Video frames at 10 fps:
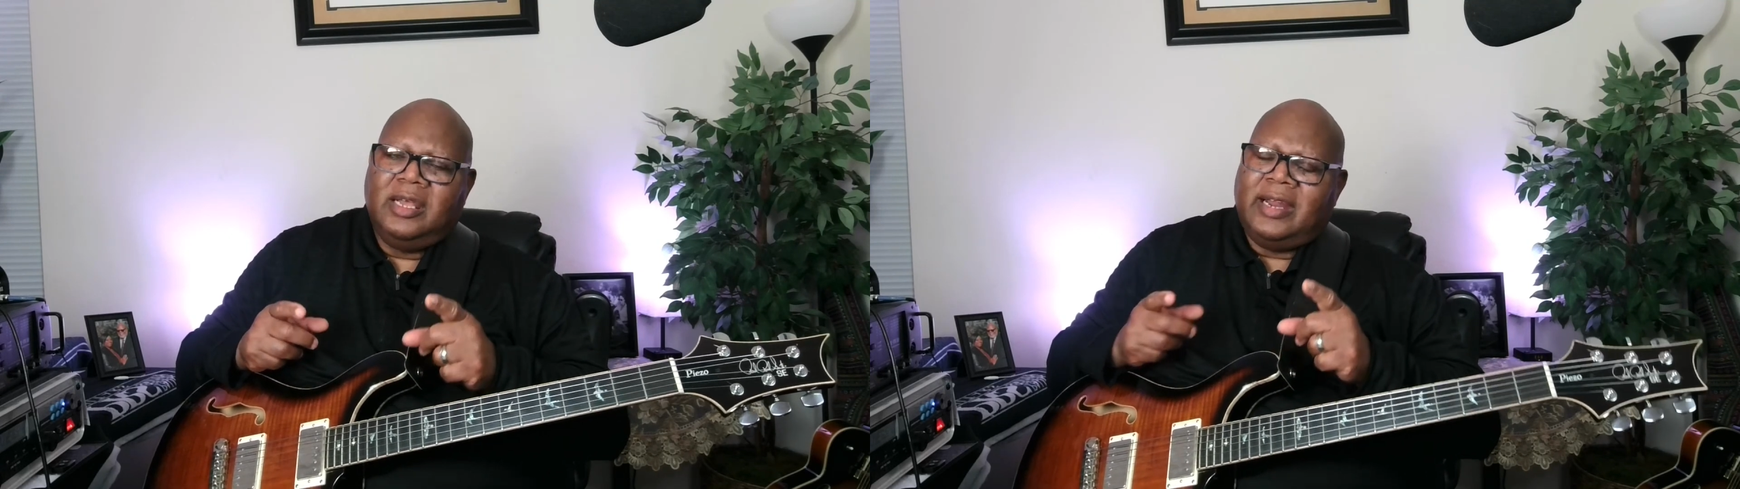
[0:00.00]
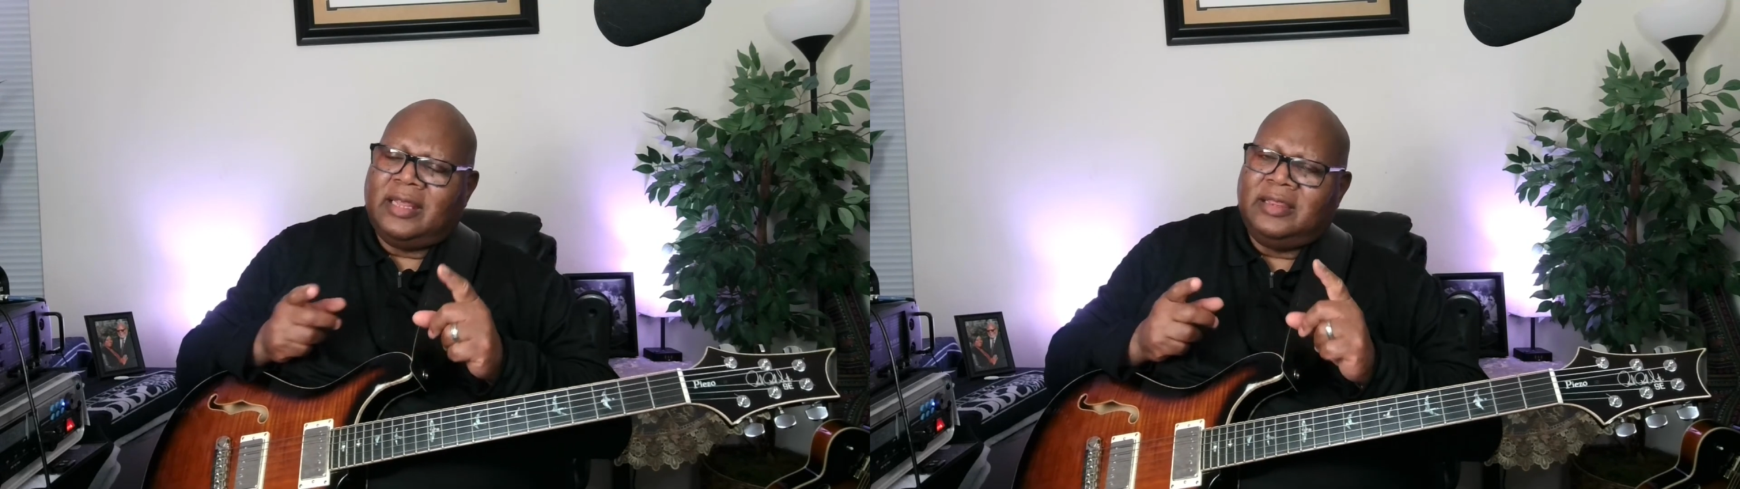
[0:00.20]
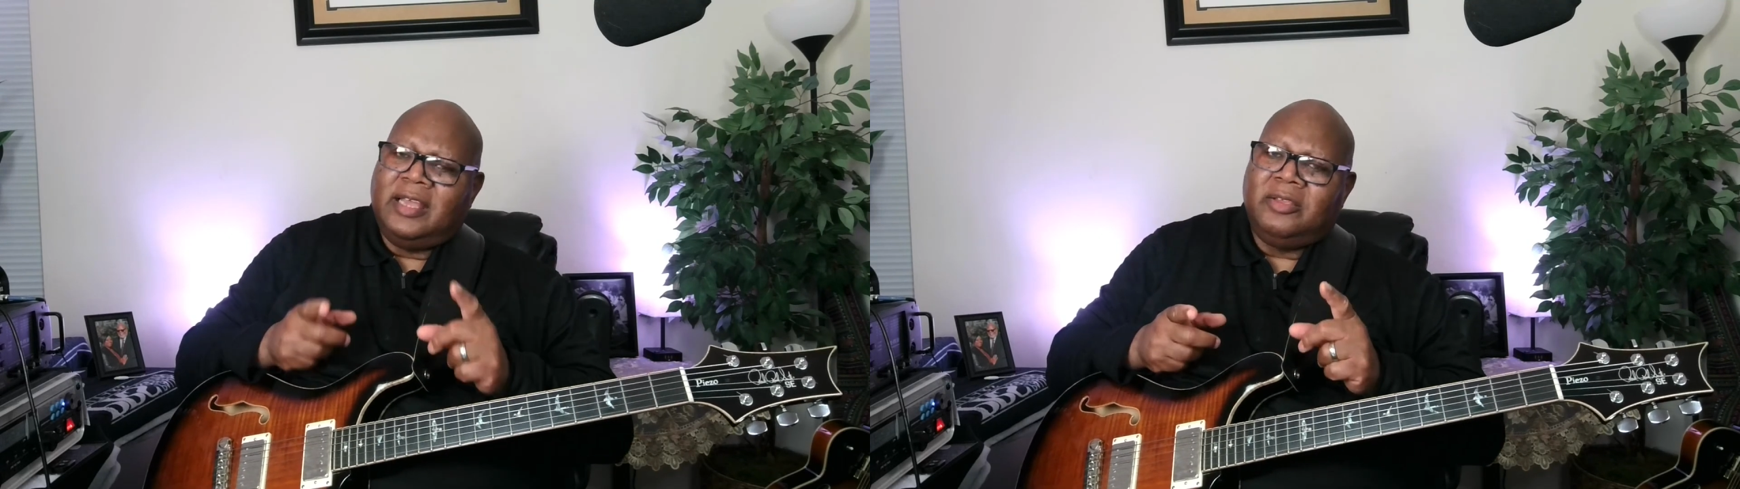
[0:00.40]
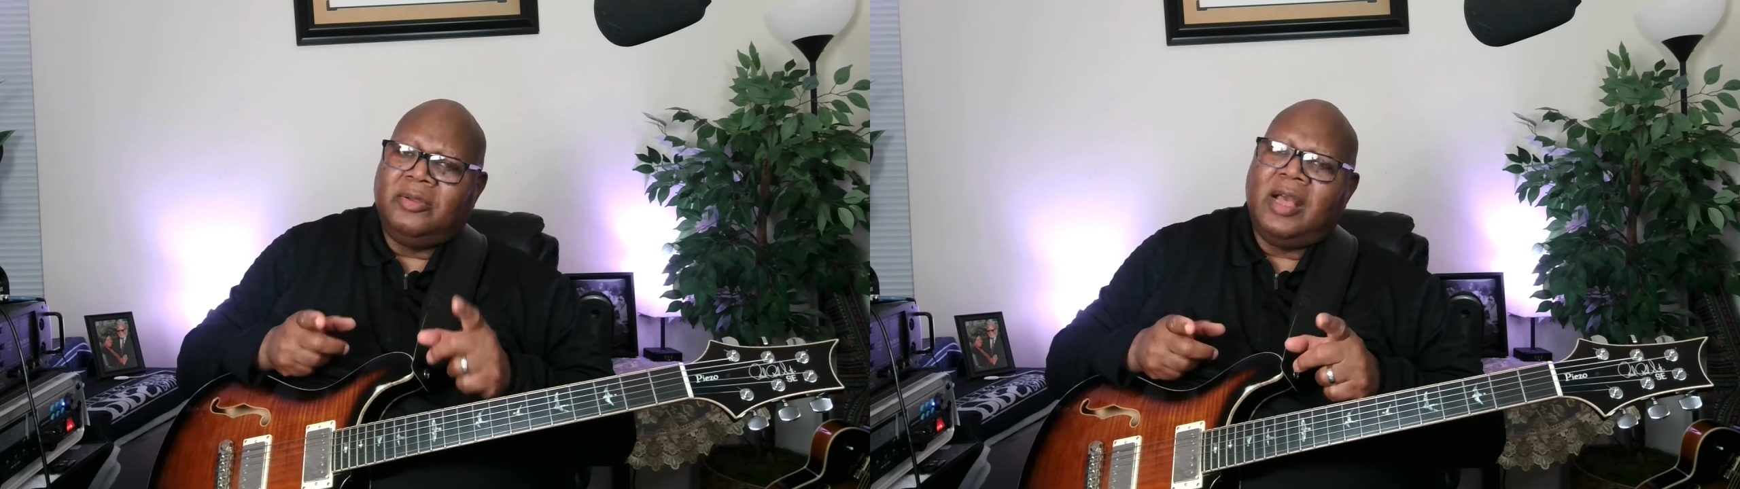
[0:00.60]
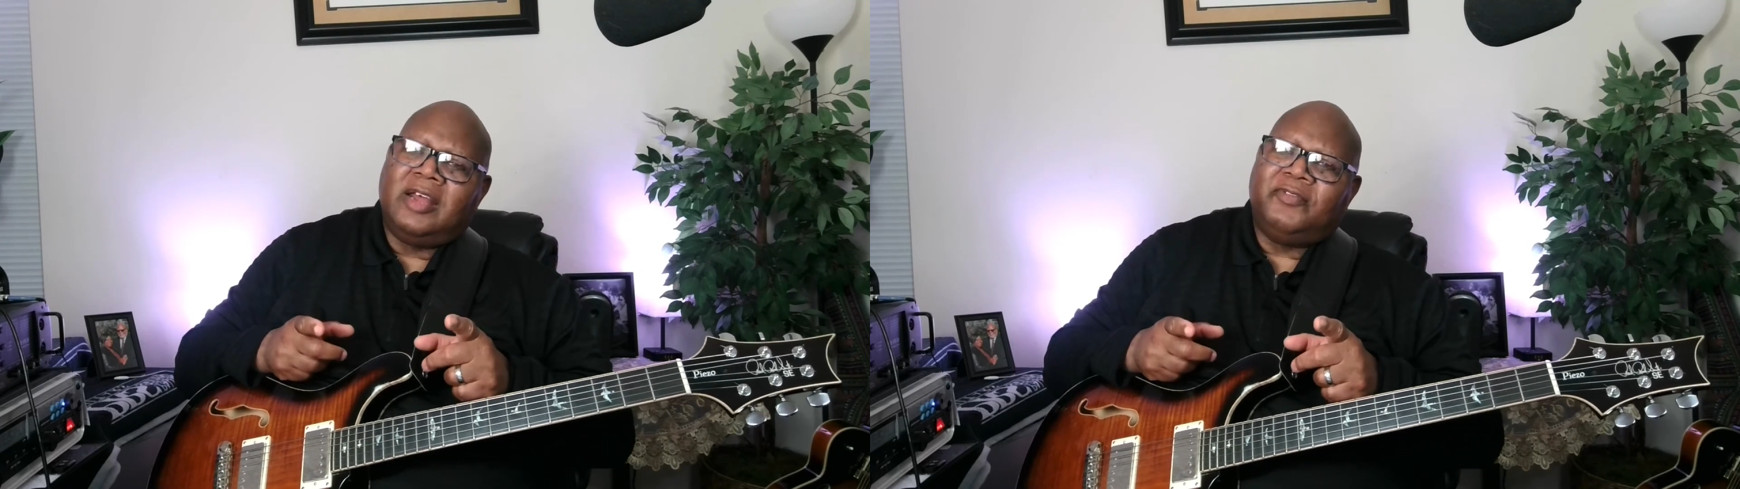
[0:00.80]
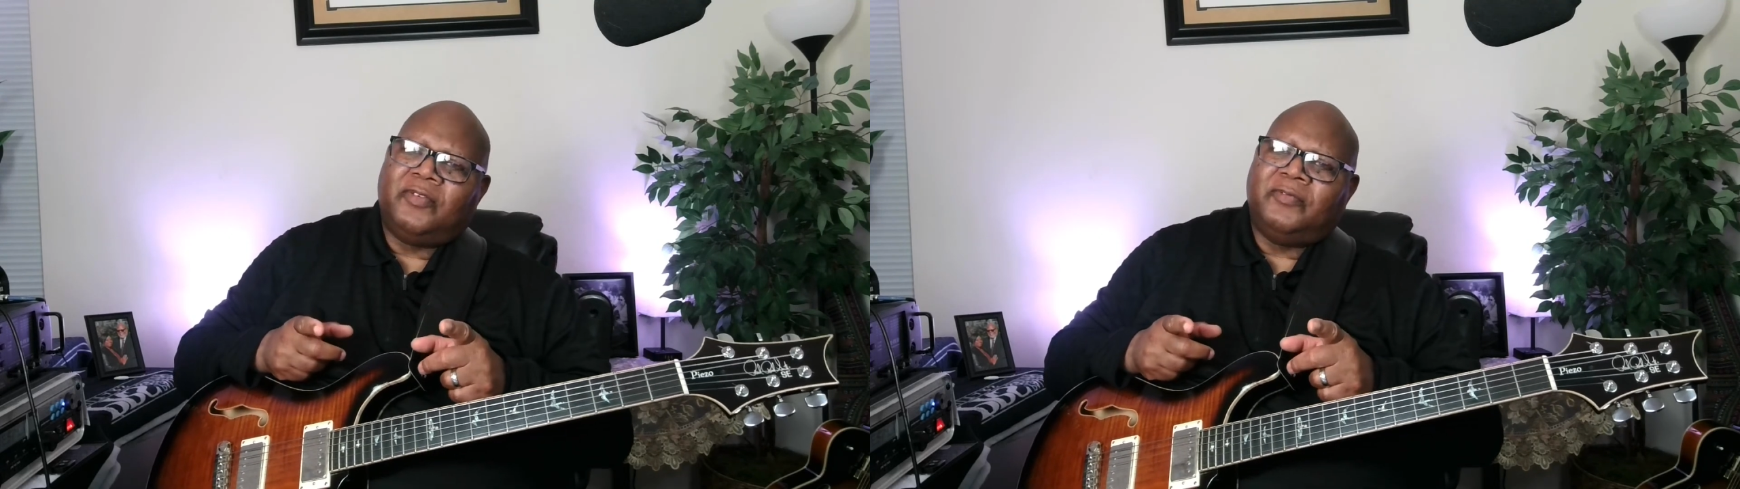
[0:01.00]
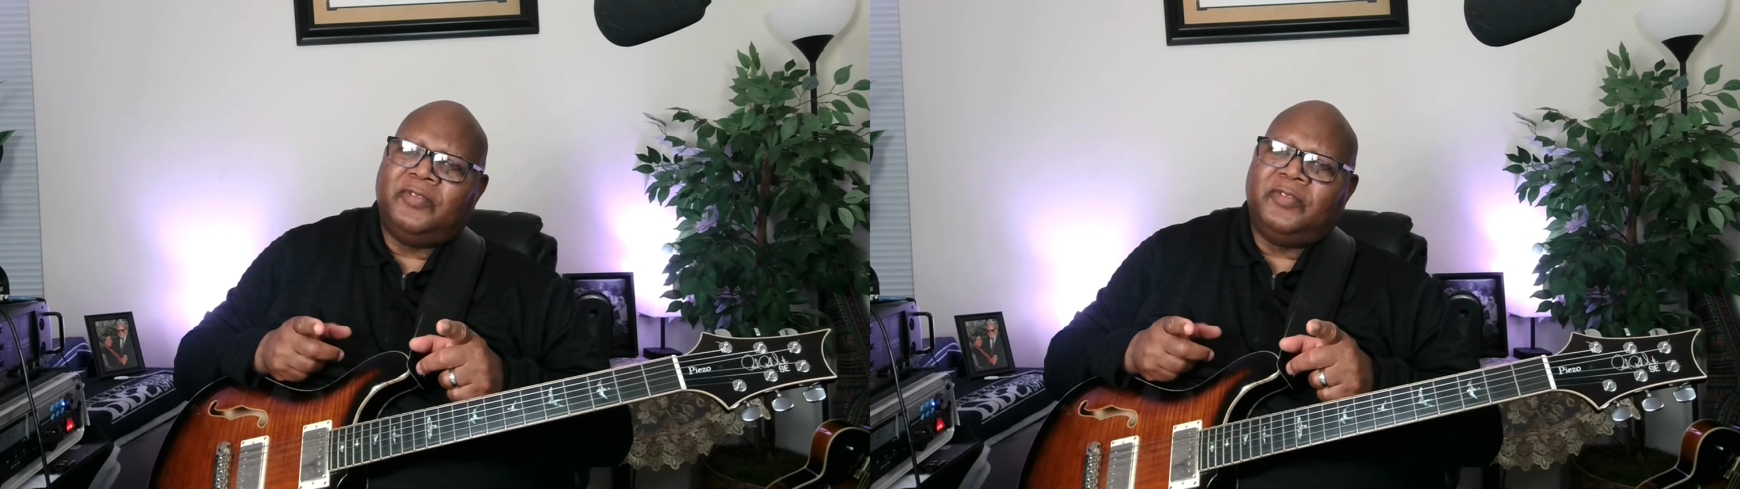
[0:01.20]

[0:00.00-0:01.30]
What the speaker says: And I thank you guys for